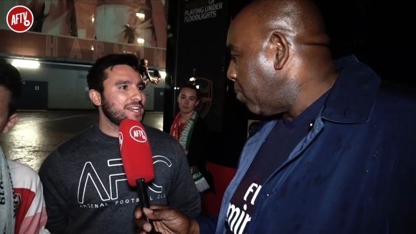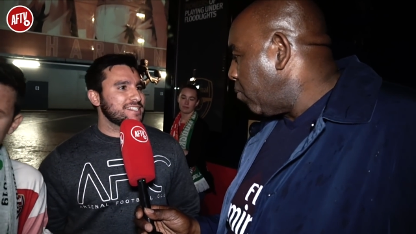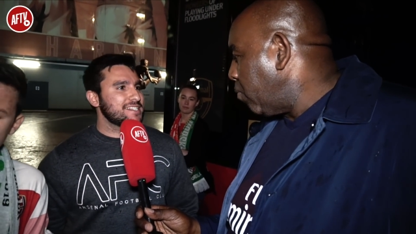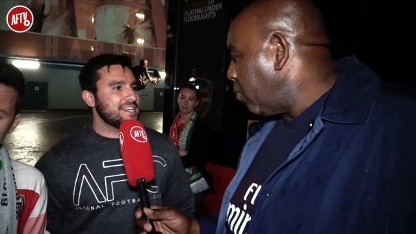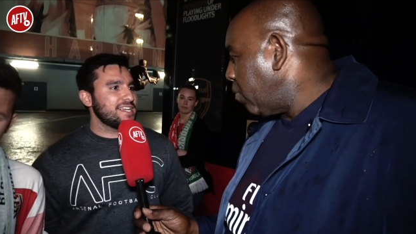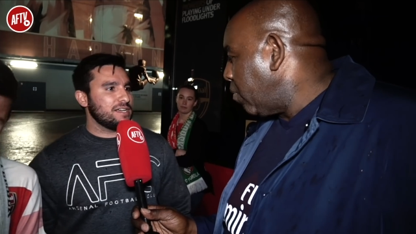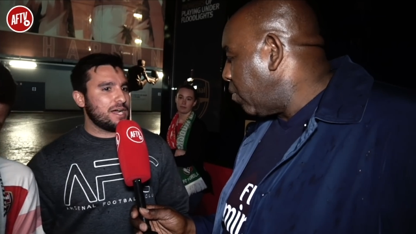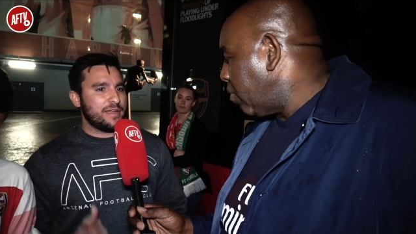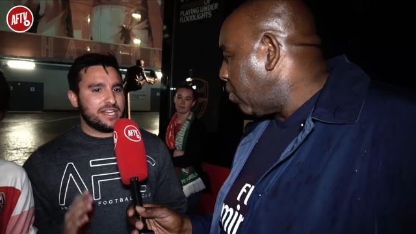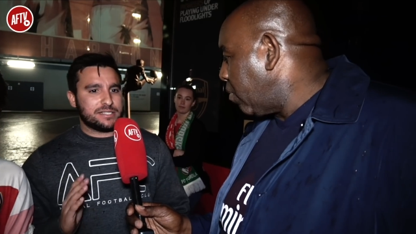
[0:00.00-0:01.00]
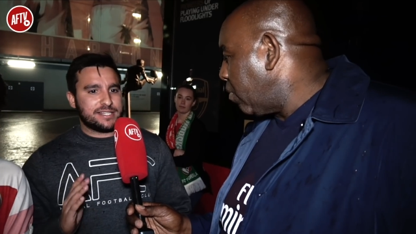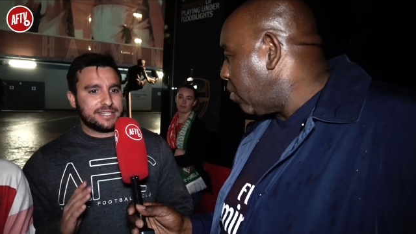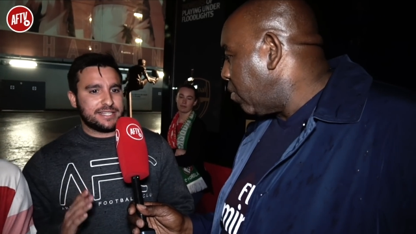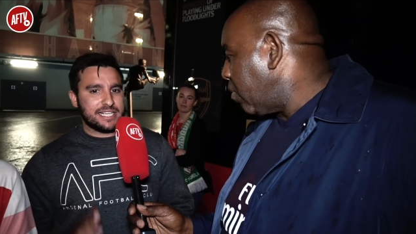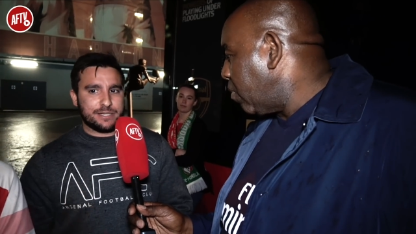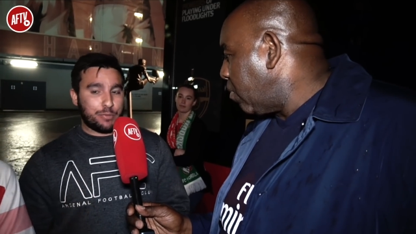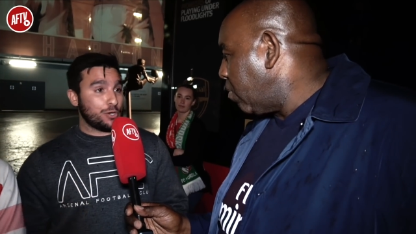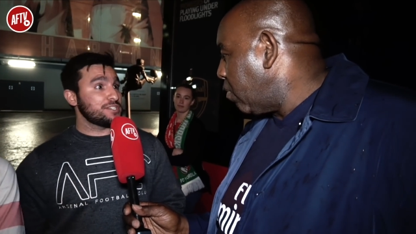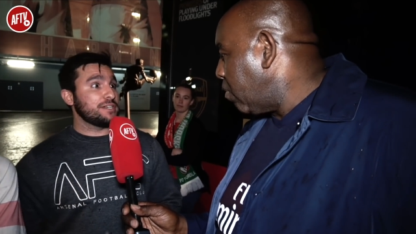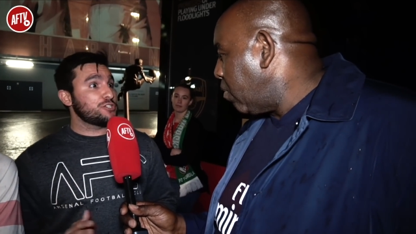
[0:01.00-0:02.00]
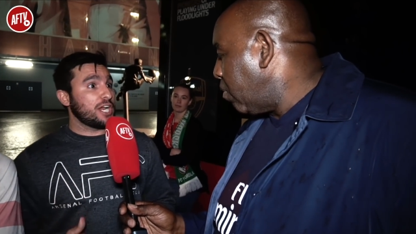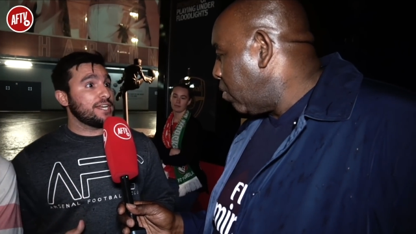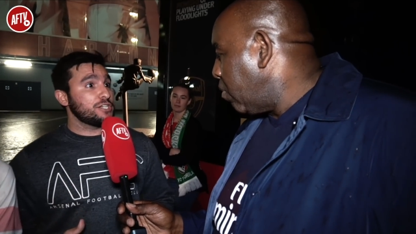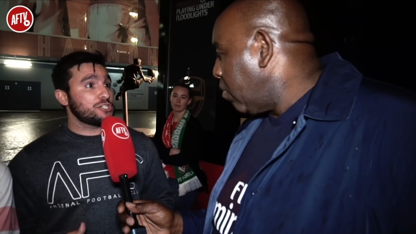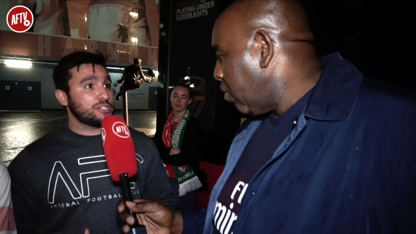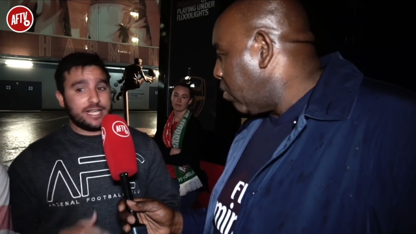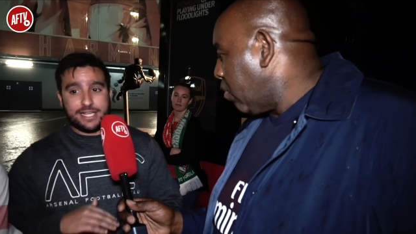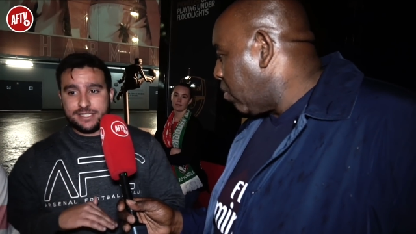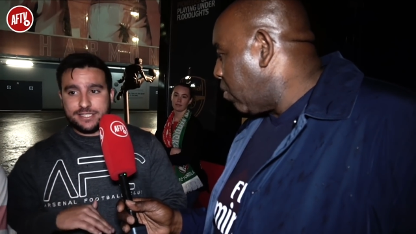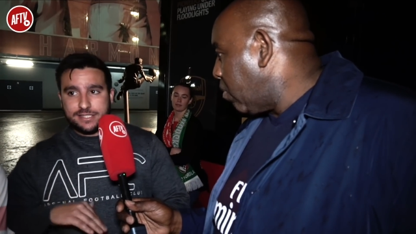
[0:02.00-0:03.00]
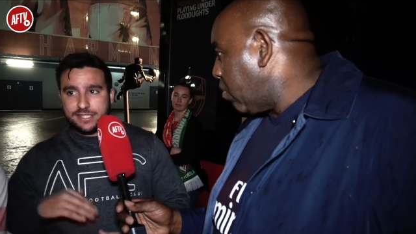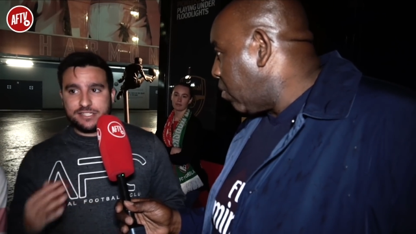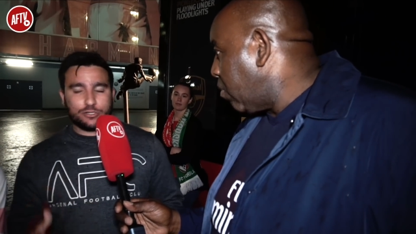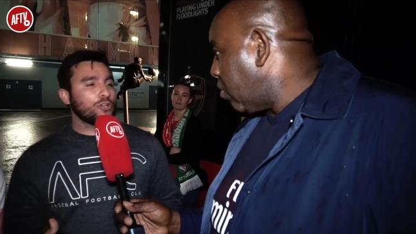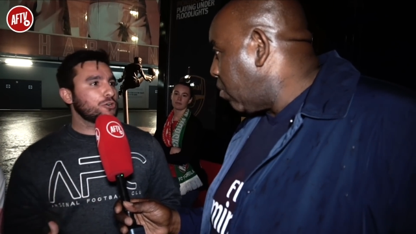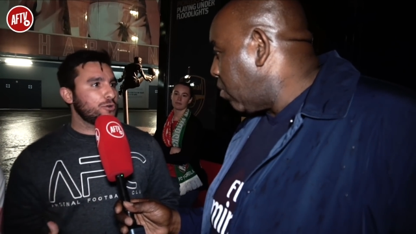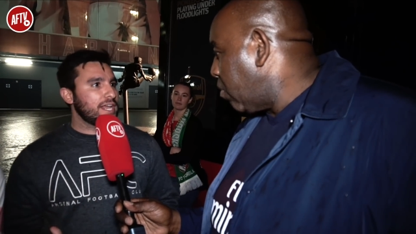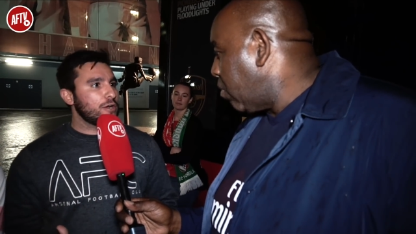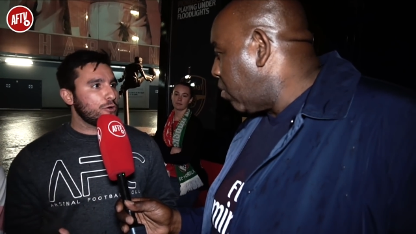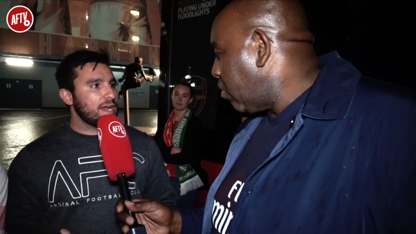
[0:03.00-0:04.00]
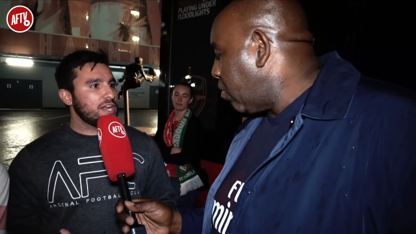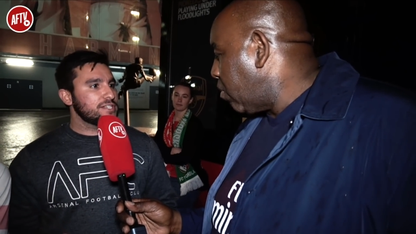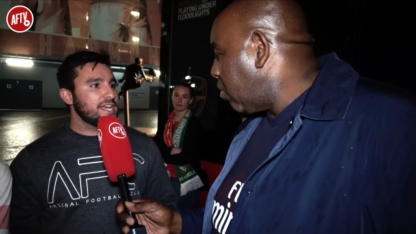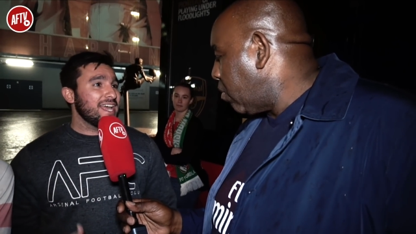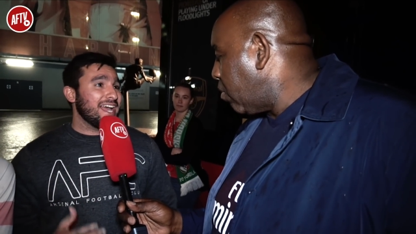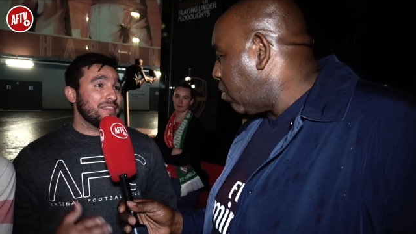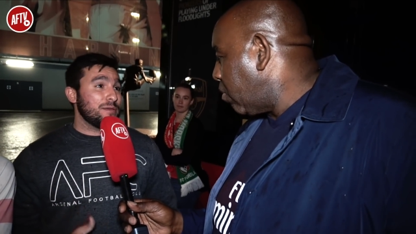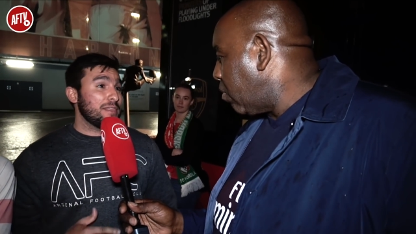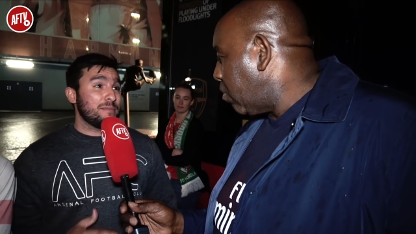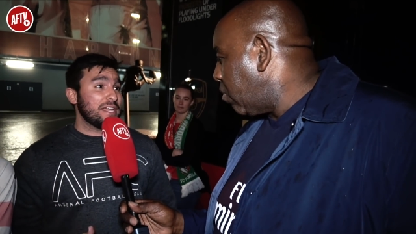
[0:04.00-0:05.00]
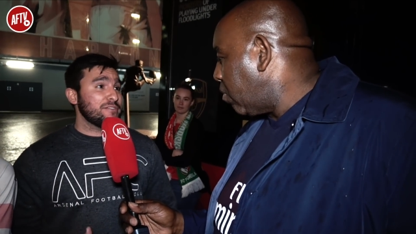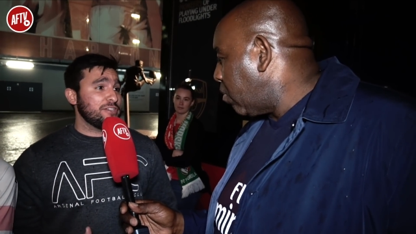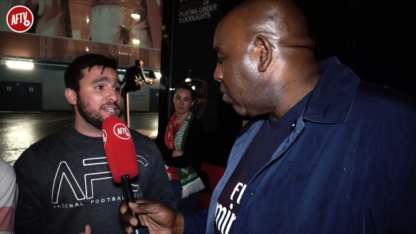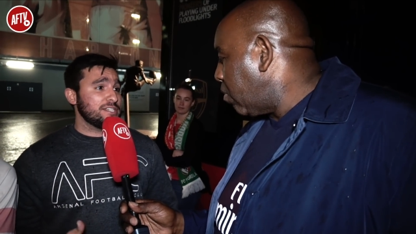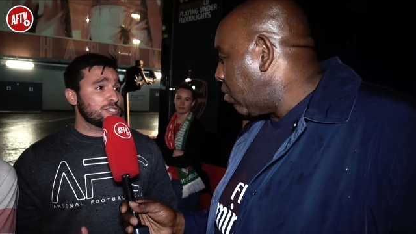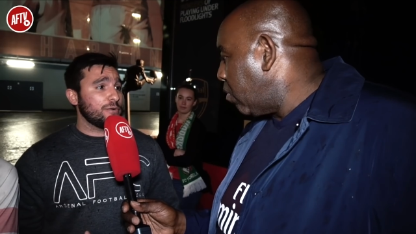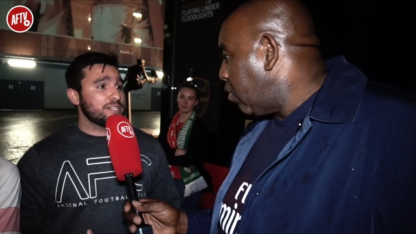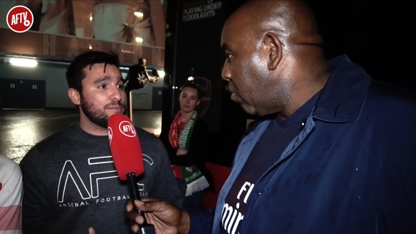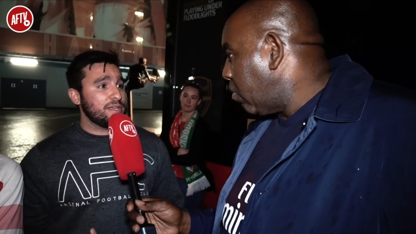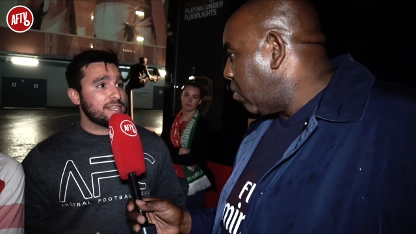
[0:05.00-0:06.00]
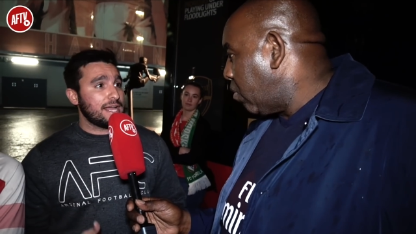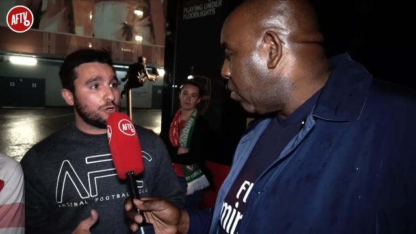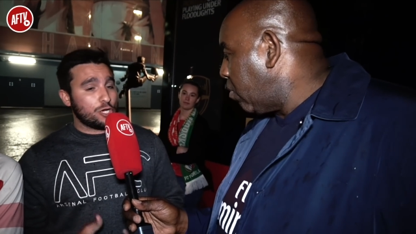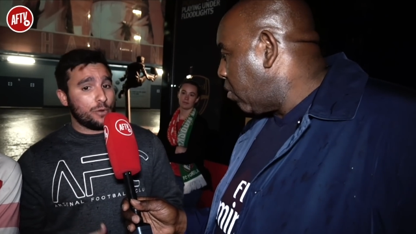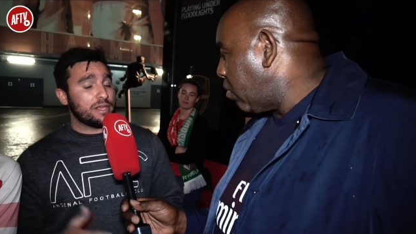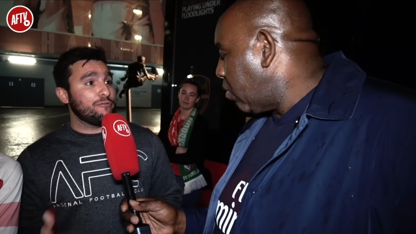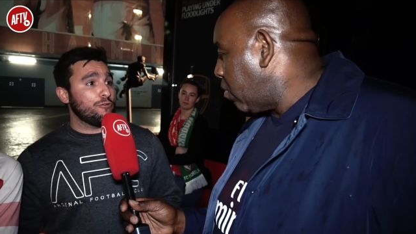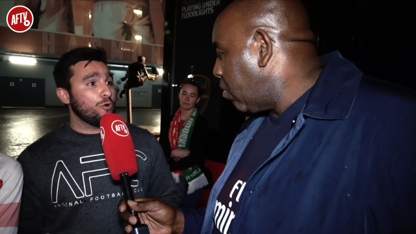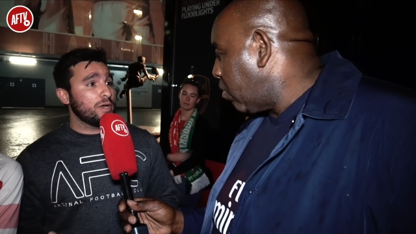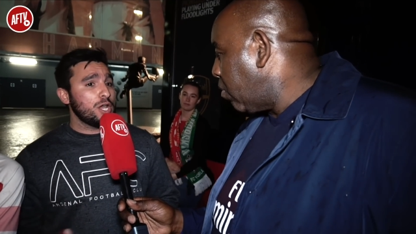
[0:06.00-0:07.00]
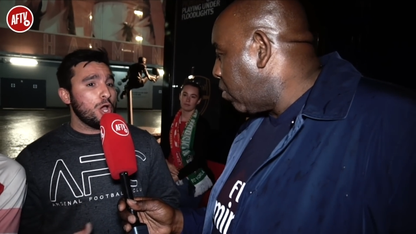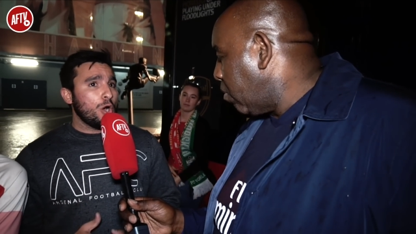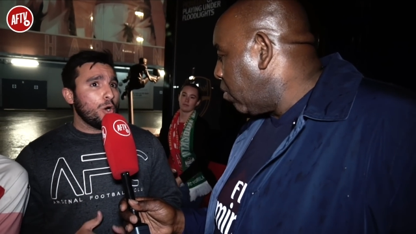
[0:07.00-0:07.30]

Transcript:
Speaker 1: I can see, I mean, there's a positive change. It's there's a lot of good air around, and the, and the main thing is going to be that going forward,